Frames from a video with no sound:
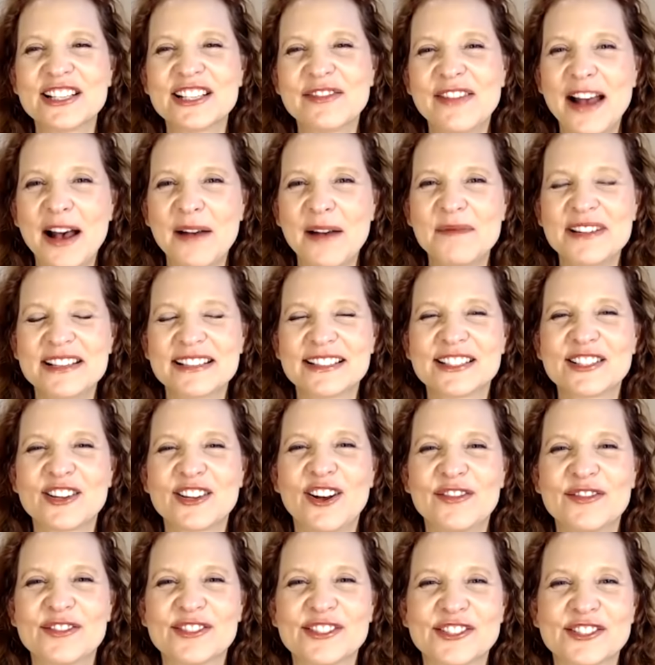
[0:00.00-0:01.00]
Happiness
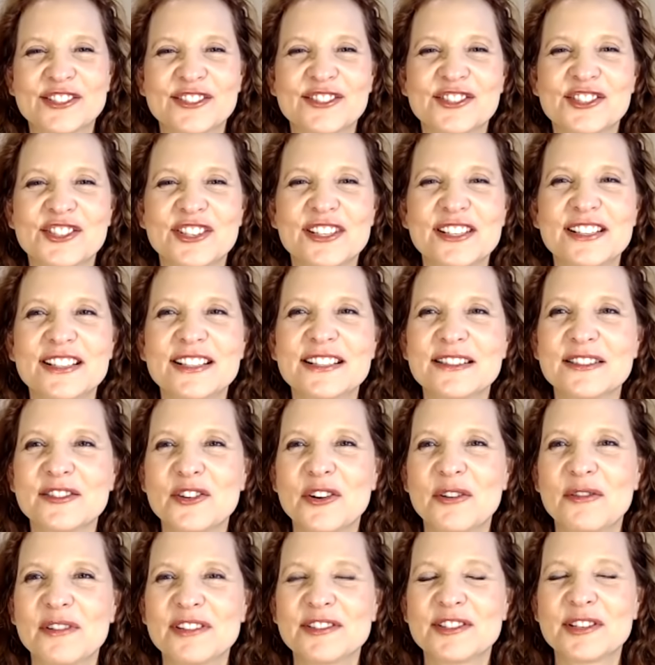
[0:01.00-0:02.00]
Officer. She's
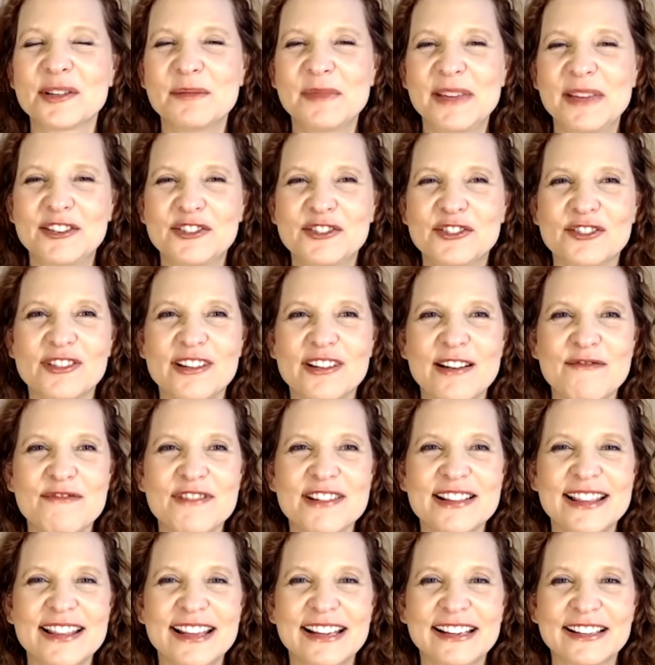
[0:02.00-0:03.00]
going to make sure
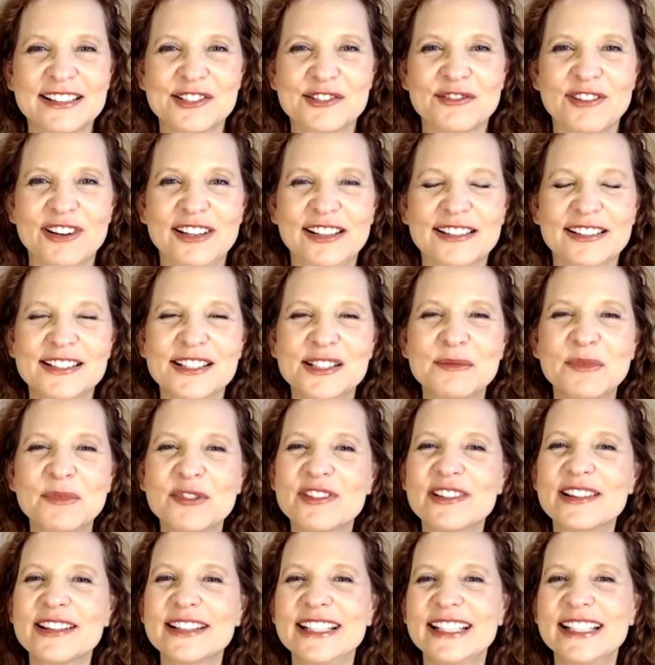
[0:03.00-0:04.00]
everything is running
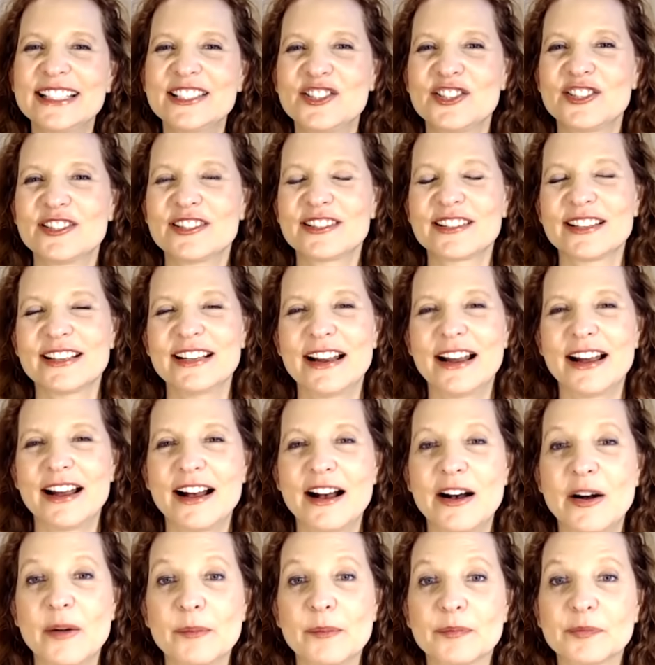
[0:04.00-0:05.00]
smoothly. She's going to
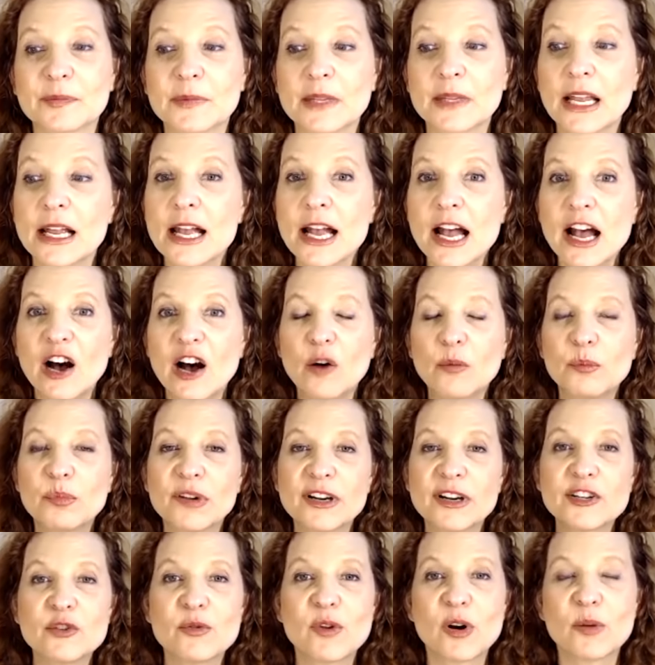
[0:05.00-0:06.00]
help
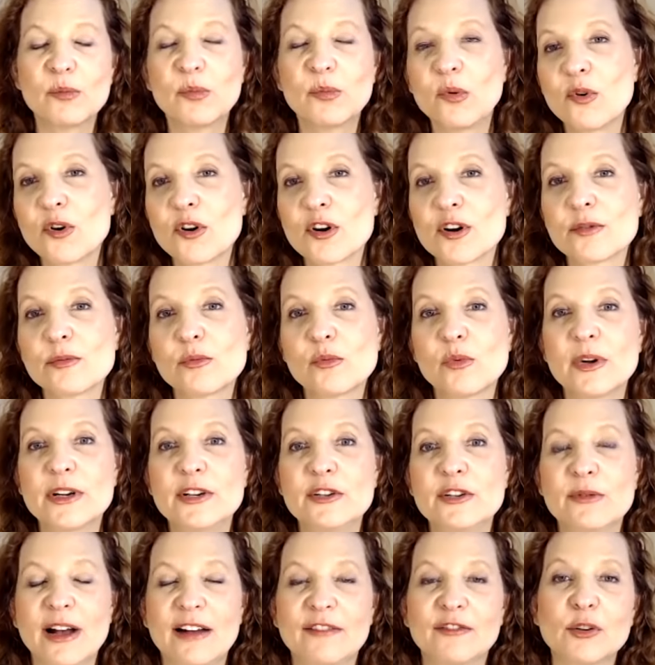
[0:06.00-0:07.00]
bring you on board when
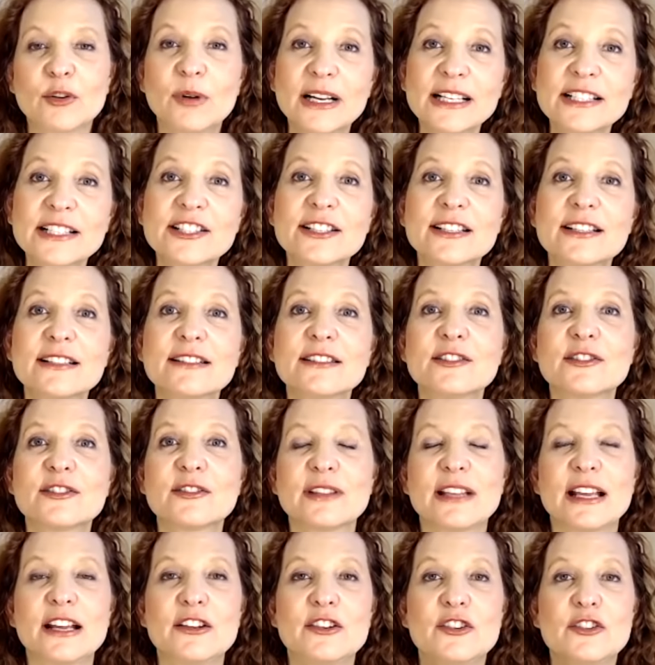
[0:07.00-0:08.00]
you have questions, so
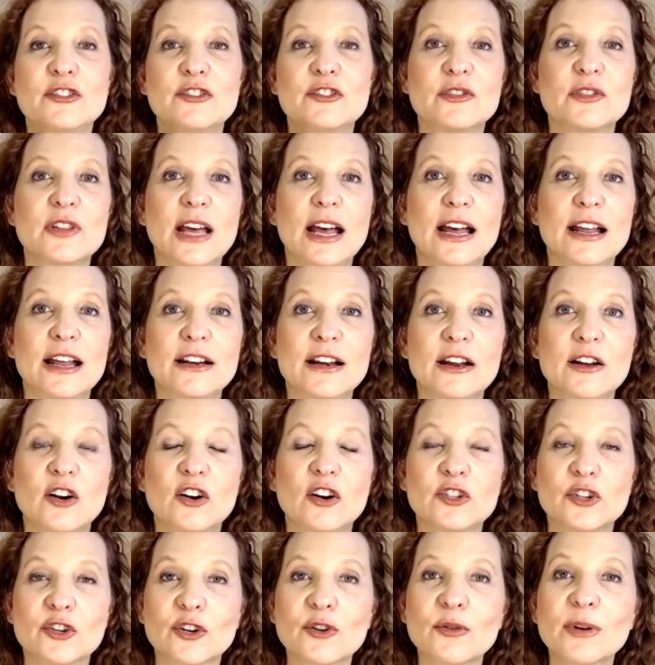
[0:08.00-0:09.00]
that
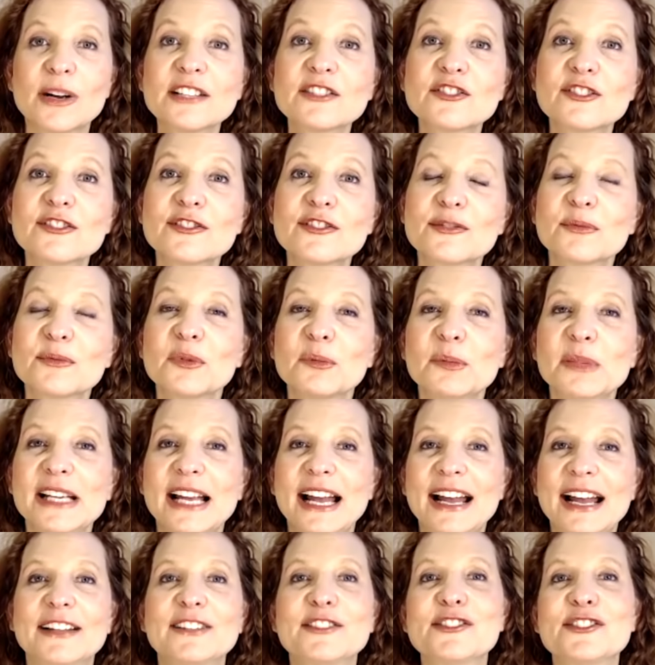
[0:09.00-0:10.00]
your questions will be
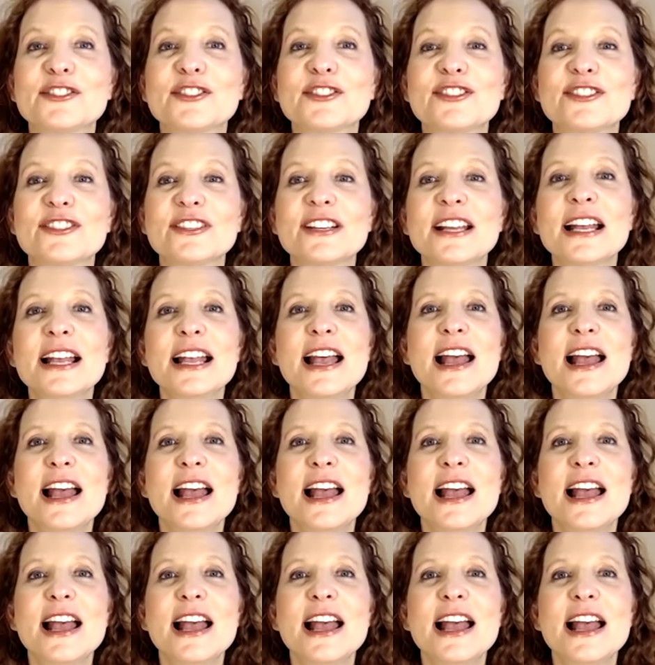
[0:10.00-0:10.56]
answered.